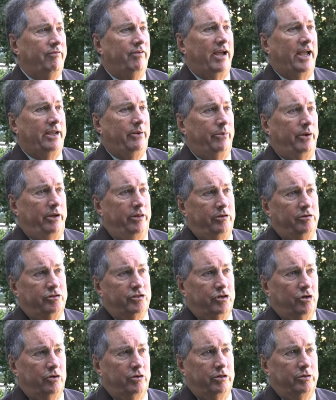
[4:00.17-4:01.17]
evaluating those
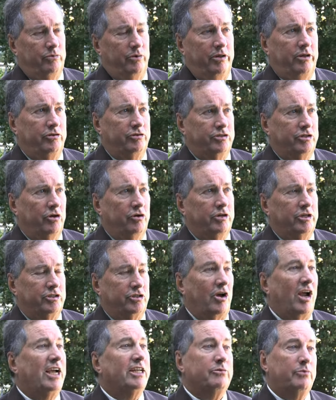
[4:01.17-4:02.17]
circuit where those circuits
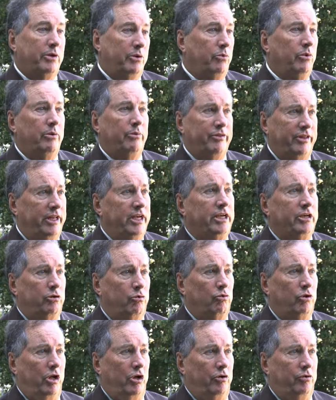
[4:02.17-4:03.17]
are, as we would with any
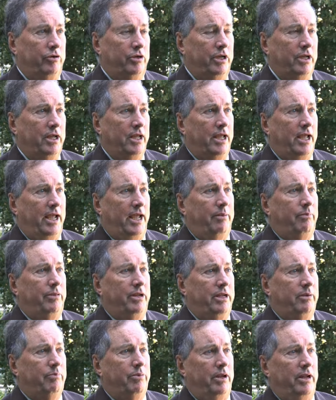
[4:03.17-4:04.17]
new load, and
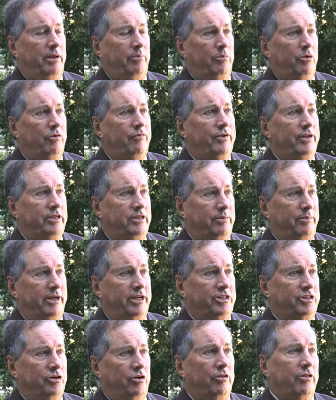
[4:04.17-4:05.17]
being and moving to
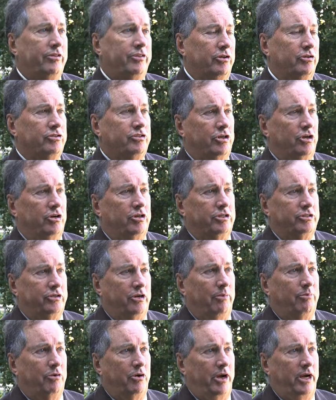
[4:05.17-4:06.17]
make sure that those circuits
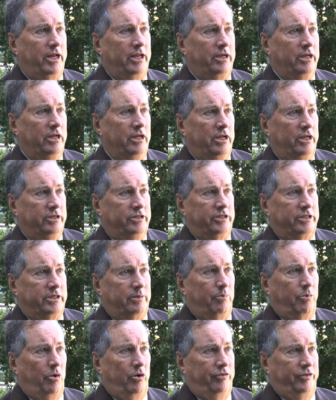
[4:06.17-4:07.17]
are upgraded to
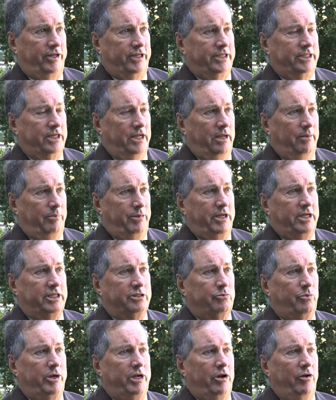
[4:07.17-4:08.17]
support this.
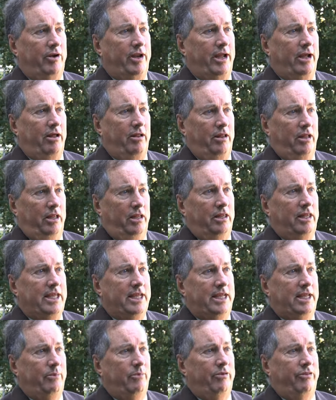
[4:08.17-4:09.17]
Because we are now
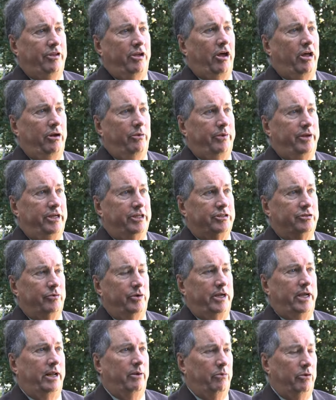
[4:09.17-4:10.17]
linking with the auto
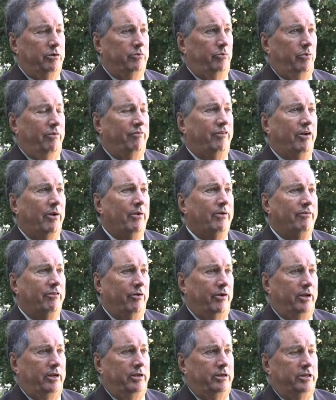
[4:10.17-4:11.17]
industry, and we're we're very
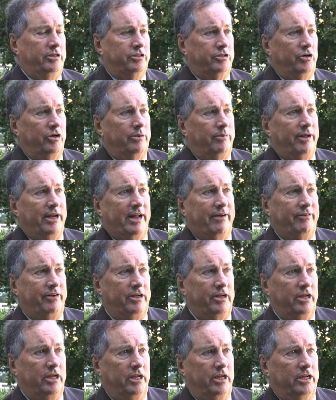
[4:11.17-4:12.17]
very concerned about having
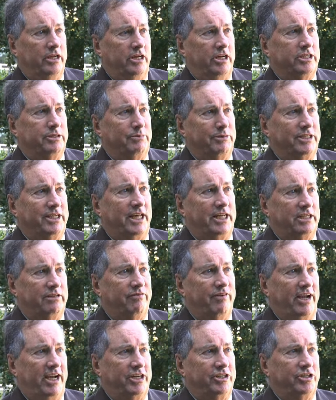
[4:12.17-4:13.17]
customer
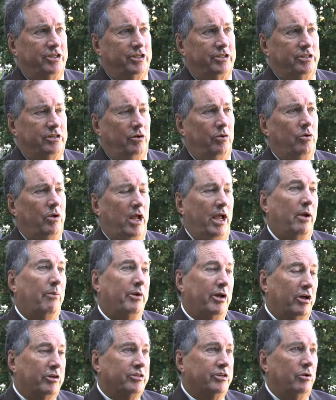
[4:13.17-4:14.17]
satisfaction. So and
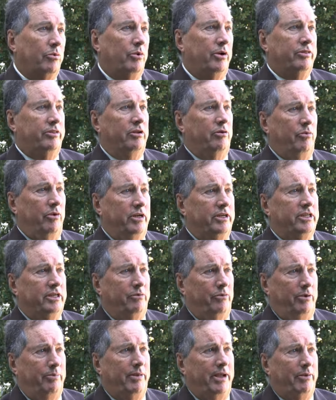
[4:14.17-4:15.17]
we also want the grid to
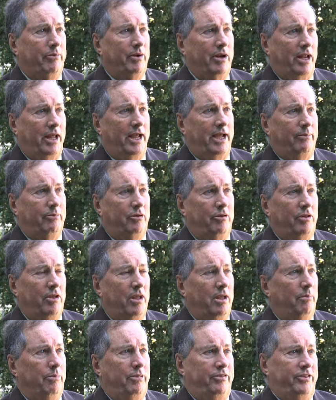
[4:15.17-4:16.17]
remain reliable.
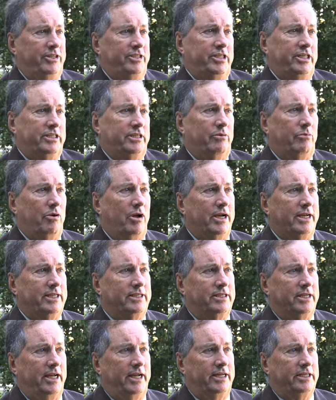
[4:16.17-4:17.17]
But this isn't rocket
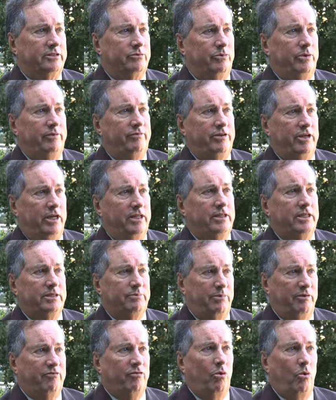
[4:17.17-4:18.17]
science. We've done this
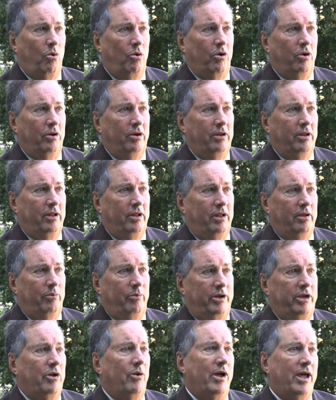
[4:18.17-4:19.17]
before.
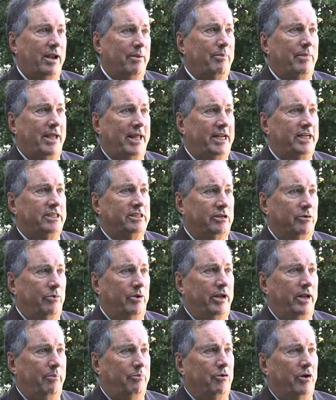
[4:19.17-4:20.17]
We know how to manage the
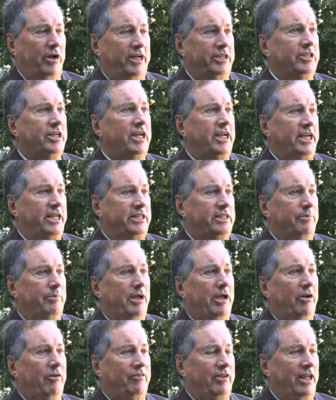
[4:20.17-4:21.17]
grid upgrades. It's a
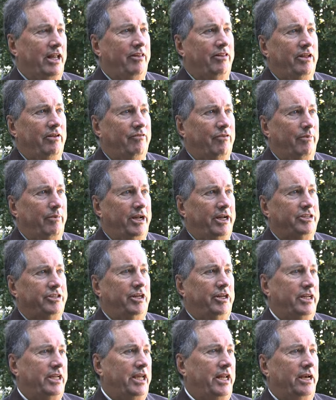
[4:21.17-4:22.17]
matter of getting the information
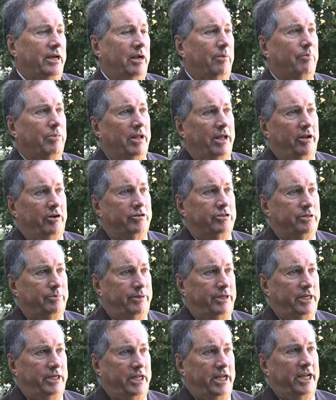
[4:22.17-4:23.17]
and getting our planners to
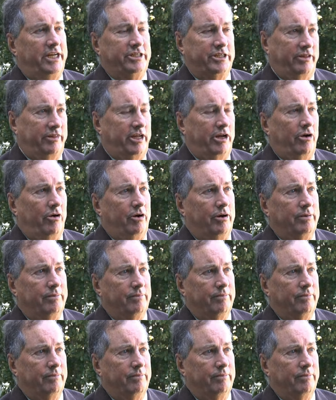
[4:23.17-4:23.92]
be engaged, and they are.